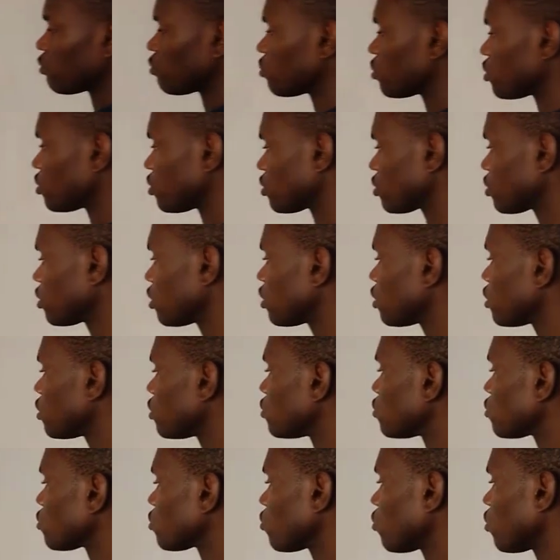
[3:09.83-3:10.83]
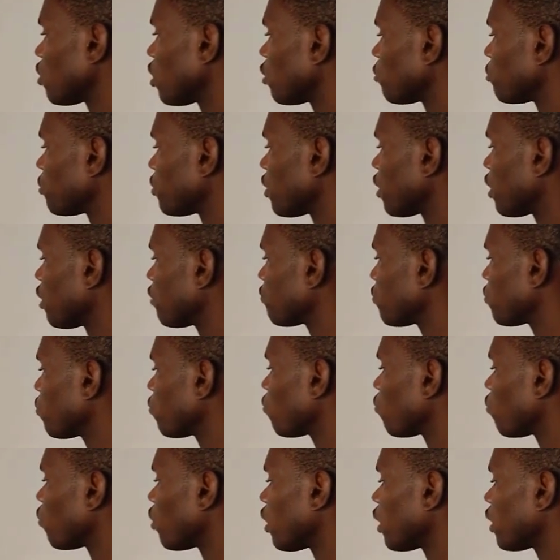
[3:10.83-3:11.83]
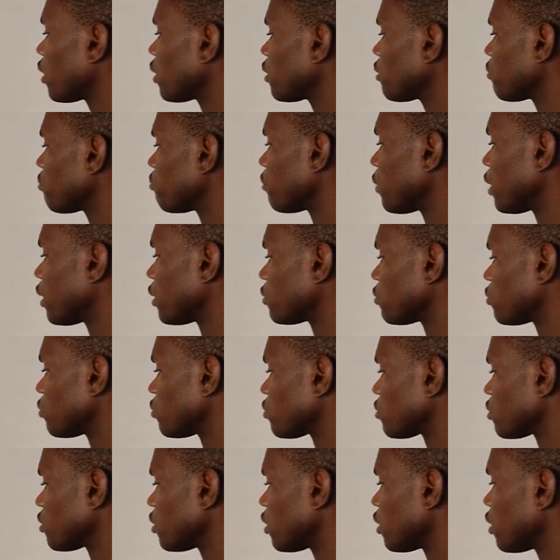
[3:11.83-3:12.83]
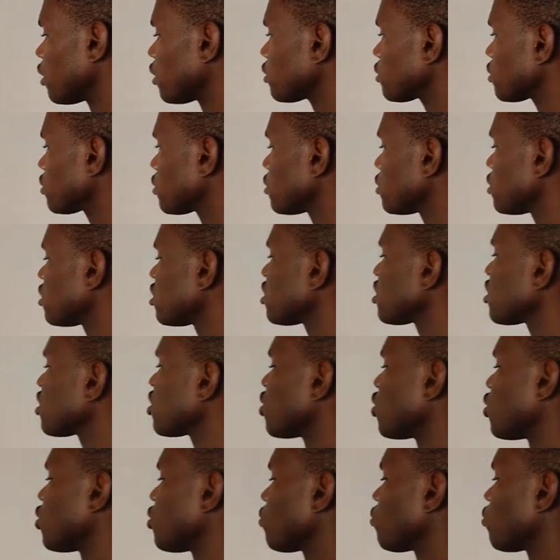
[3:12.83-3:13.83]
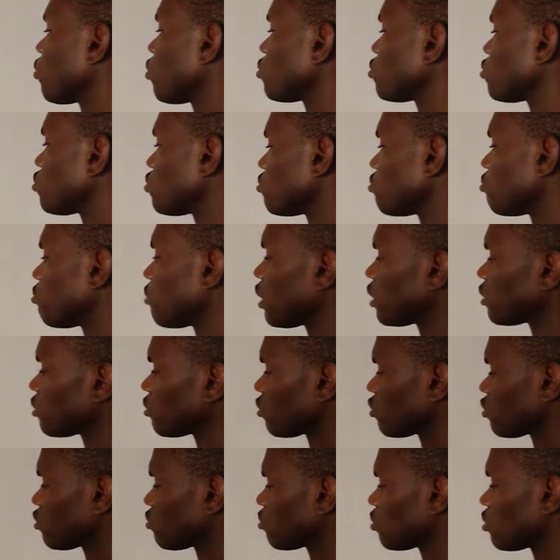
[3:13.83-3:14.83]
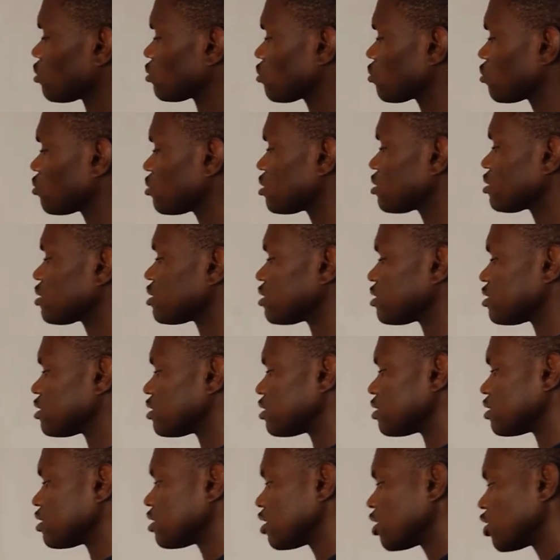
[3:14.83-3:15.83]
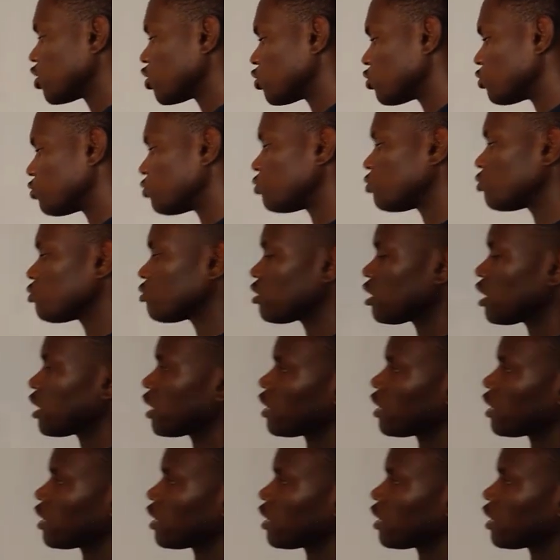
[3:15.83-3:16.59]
if you wish. So I'll be having y minus x equal to minus 1. So this is the new